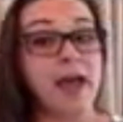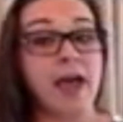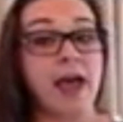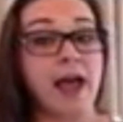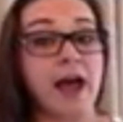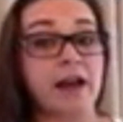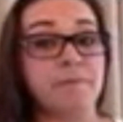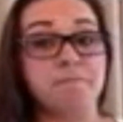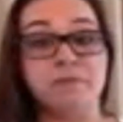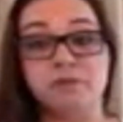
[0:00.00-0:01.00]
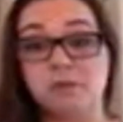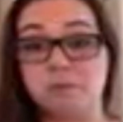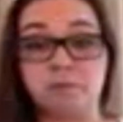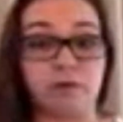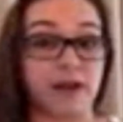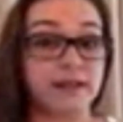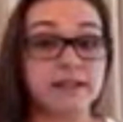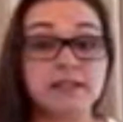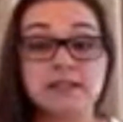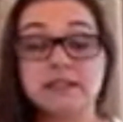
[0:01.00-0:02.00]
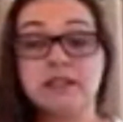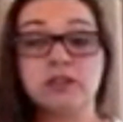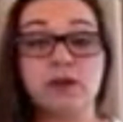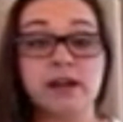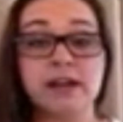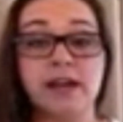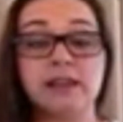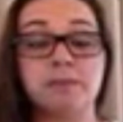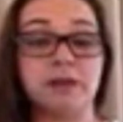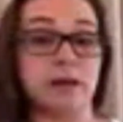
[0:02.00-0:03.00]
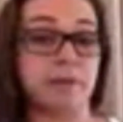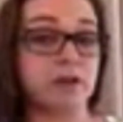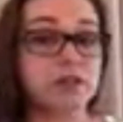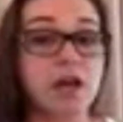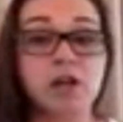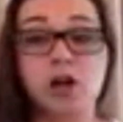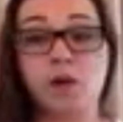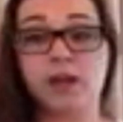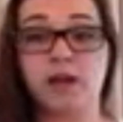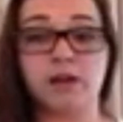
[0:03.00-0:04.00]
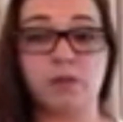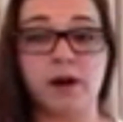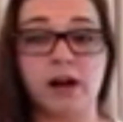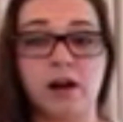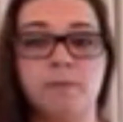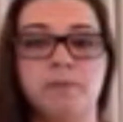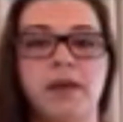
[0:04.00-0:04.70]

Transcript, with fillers: And the bread isn't disintegrating, the peanut butter's not going anywhere,